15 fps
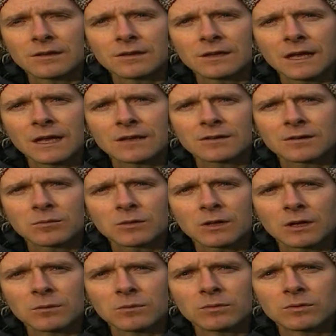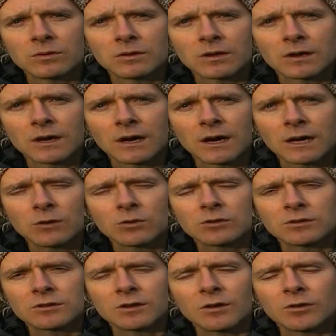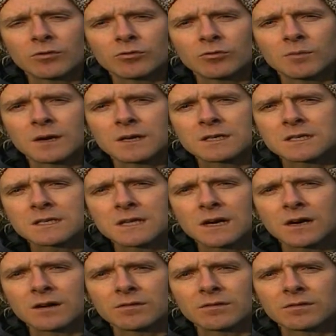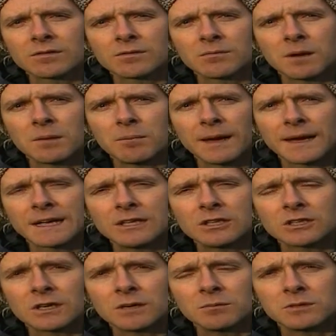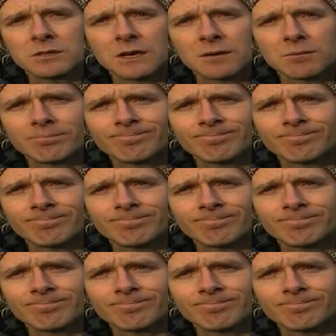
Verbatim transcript: yeah, sometimes I also go through my stuff, my baggage comes up.